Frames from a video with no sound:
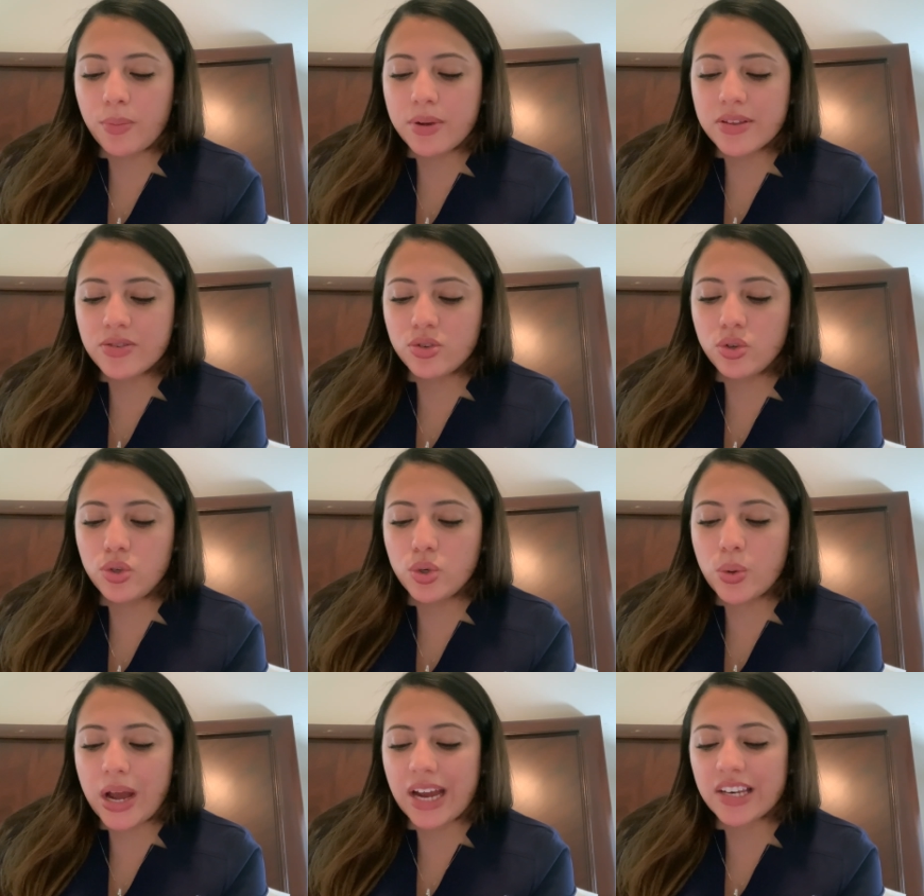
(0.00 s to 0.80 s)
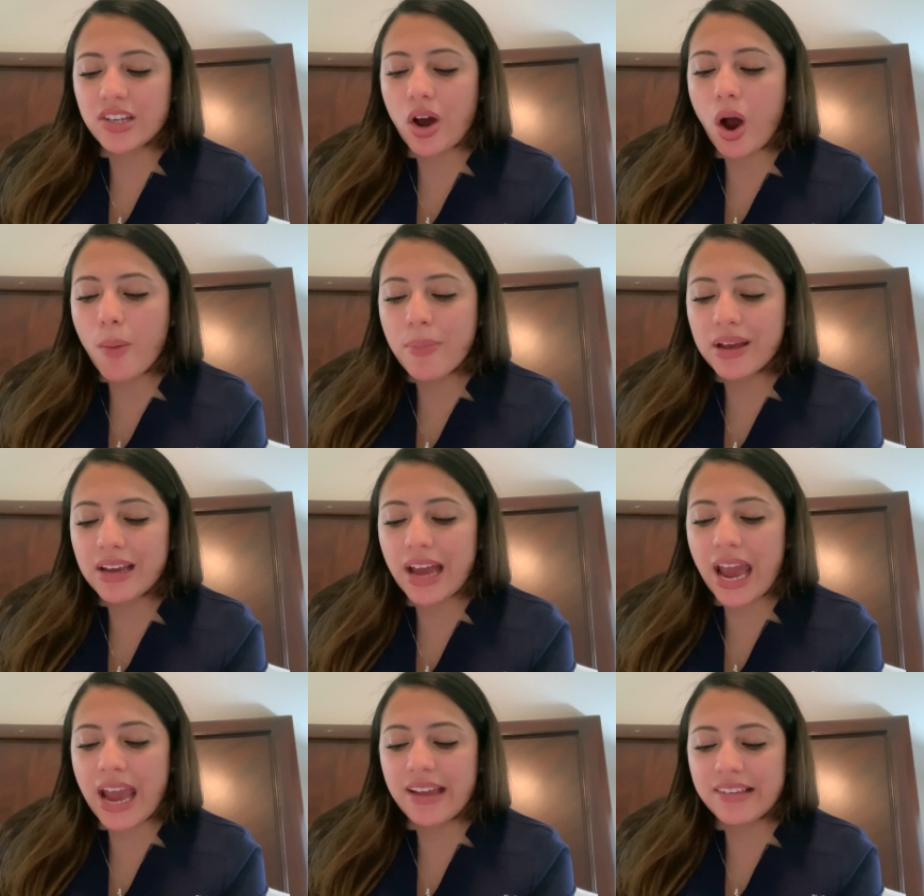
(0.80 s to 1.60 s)
It's due to ectopic
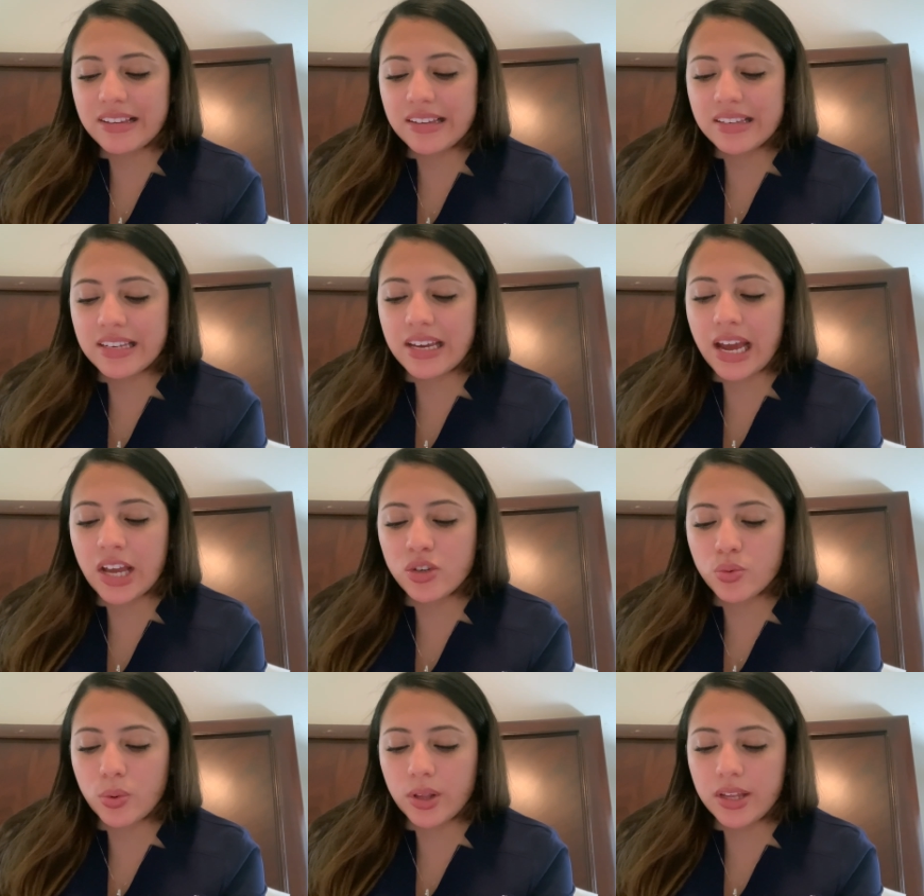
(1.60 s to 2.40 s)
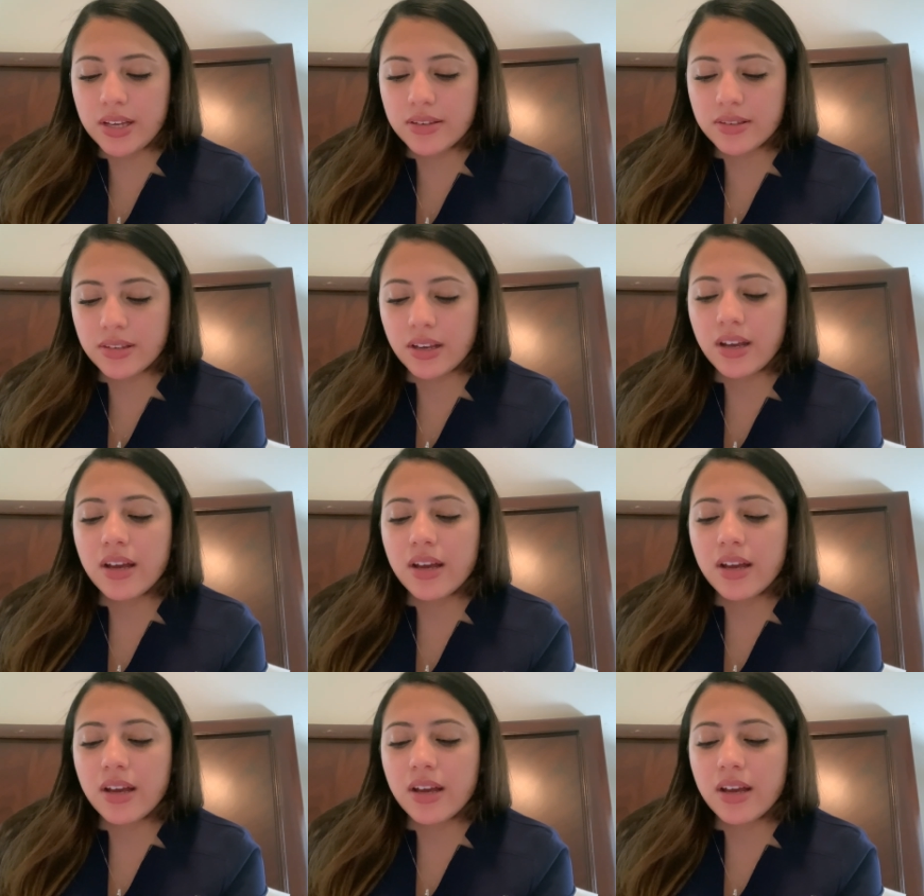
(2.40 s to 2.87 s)
ACTH release.